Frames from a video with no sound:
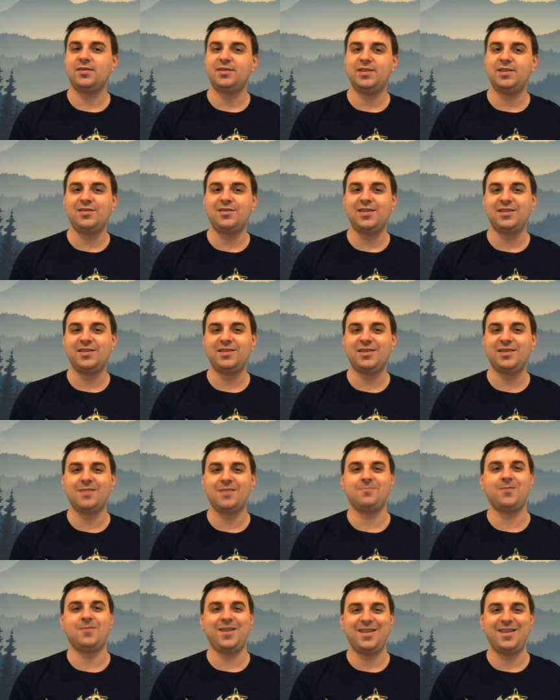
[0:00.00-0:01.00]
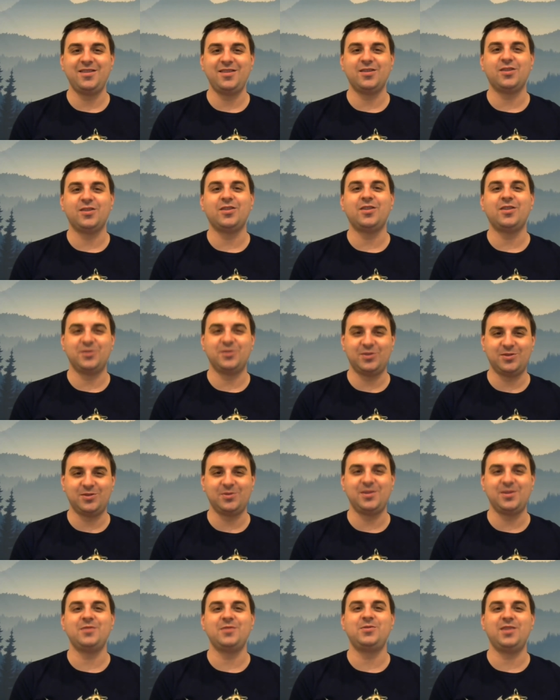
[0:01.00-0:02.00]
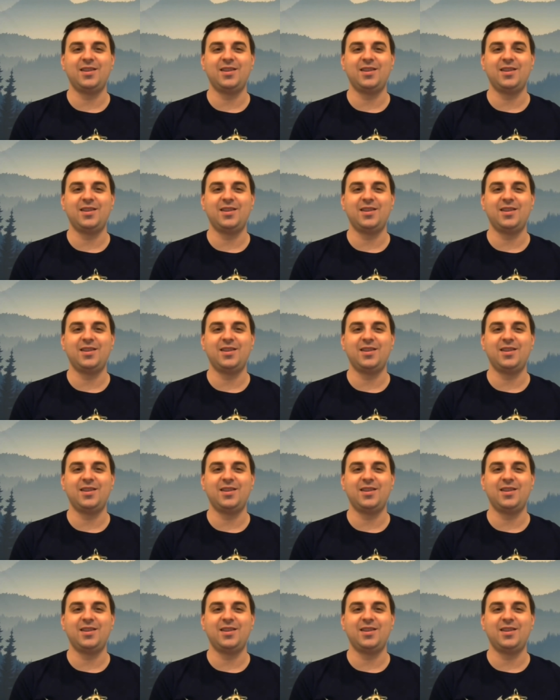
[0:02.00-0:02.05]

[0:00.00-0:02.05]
I'll see you next time right here on Studio